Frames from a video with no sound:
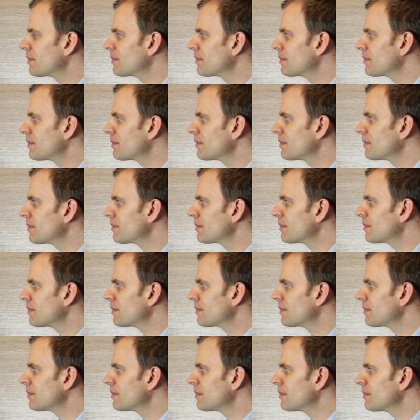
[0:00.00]

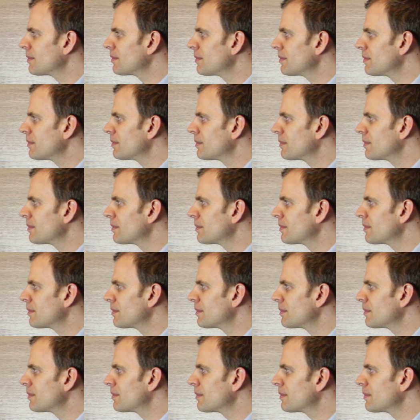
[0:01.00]

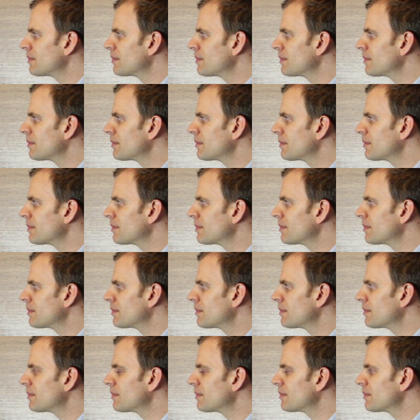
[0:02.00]

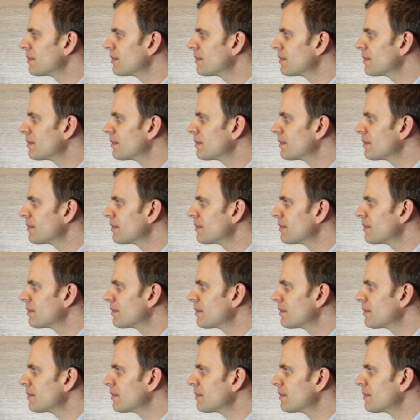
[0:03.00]

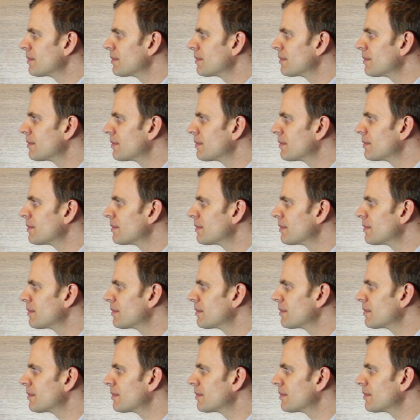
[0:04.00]

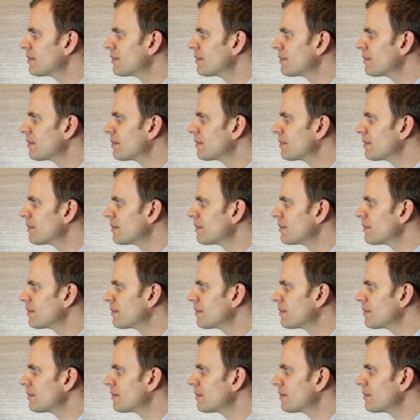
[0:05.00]

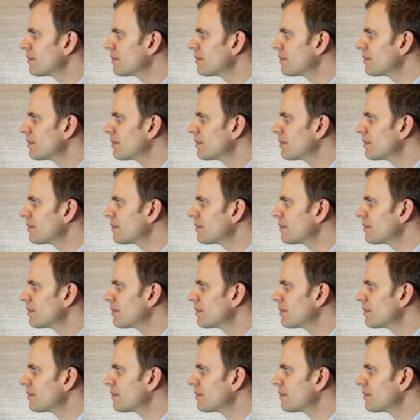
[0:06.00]
[no speech]